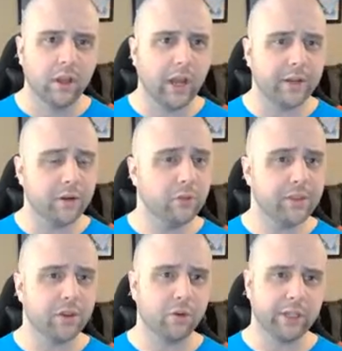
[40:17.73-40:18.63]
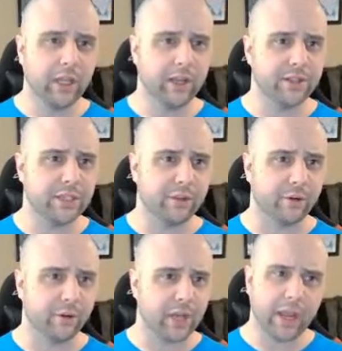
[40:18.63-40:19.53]
I don't like the grid lines
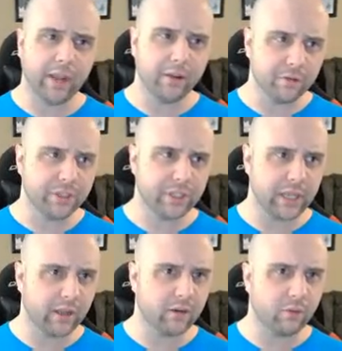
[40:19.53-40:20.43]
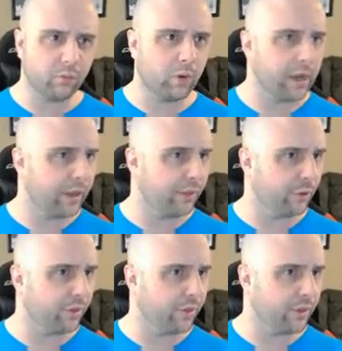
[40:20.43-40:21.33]
either, and I understand why
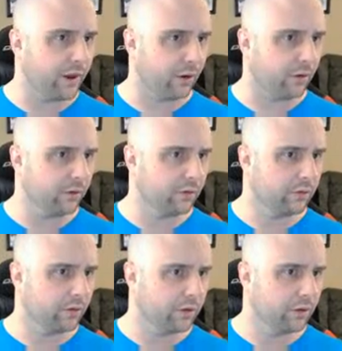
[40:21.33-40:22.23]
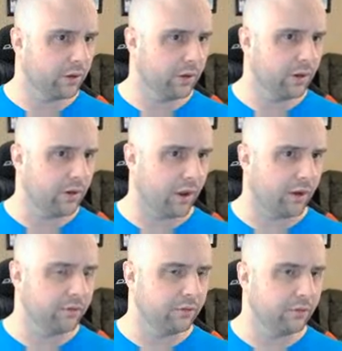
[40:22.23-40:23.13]
they're there. None.